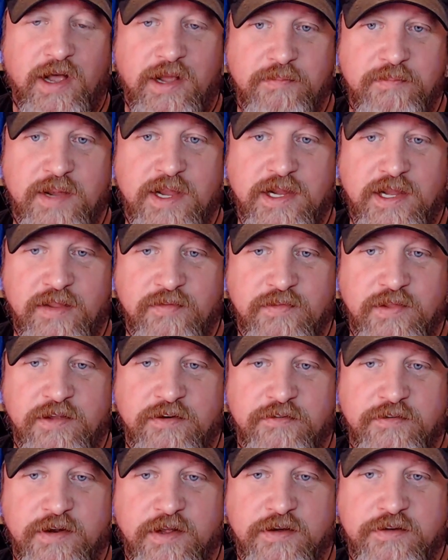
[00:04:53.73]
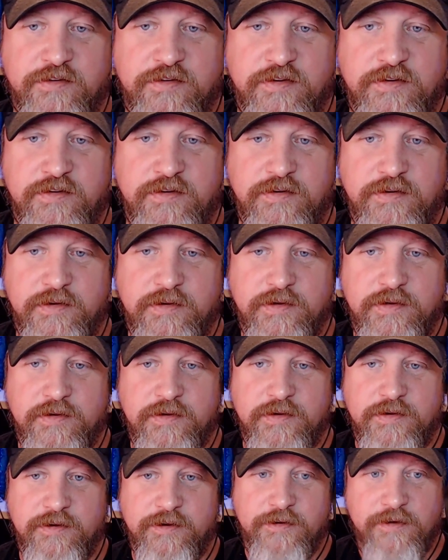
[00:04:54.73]
I'm making the introduction,
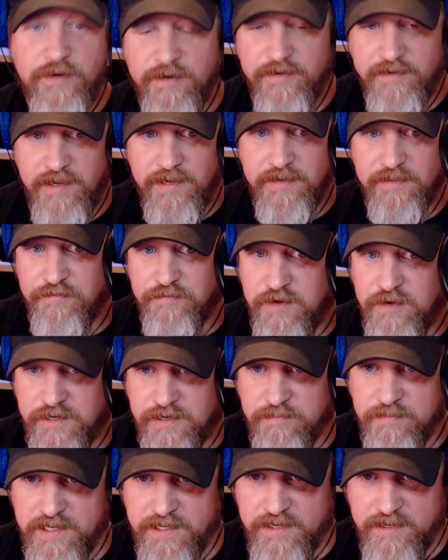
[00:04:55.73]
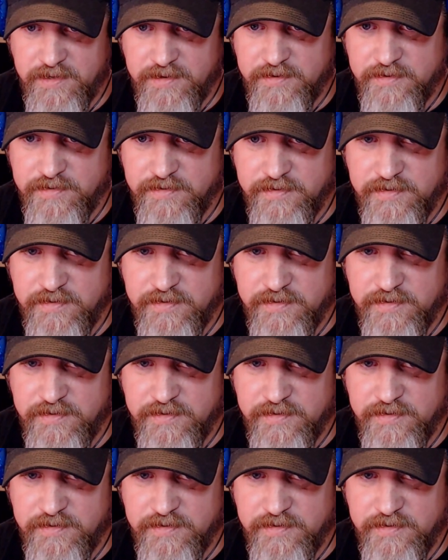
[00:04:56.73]
you're going to take the fucking meeting.